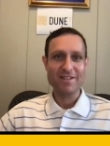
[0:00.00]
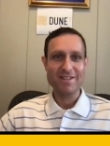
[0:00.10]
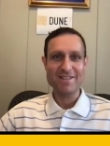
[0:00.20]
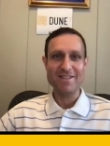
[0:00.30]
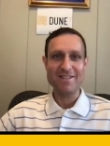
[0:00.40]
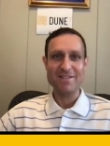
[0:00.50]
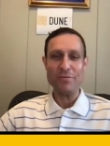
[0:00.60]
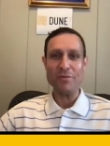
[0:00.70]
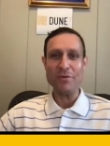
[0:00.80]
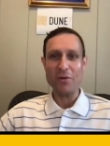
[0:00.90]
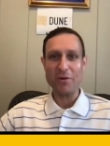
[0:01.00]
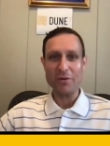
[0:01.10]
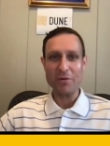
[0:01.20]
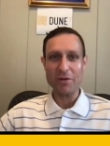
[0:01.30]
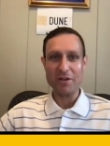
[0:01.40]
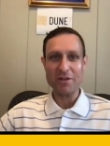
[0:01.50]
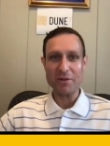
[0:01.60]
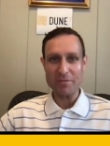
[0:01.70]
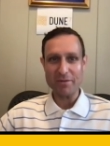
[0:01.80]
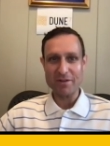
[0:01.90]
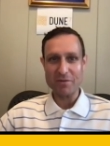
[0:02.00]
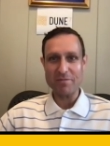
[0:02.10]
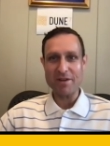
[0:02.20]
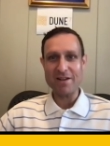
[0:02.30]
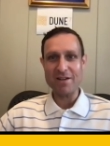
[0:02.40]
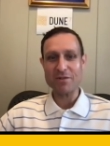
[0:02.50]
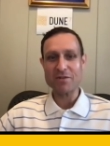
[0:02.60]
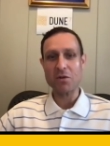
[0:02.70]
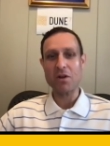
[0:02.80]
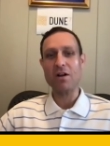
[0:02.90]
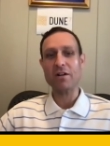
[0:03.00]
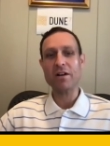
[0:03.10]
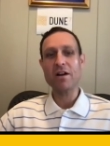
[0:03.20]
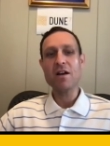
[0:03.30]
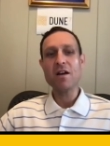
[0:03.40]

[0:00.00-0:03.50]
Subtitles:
isn't no longer really a term because we've been in it for so long.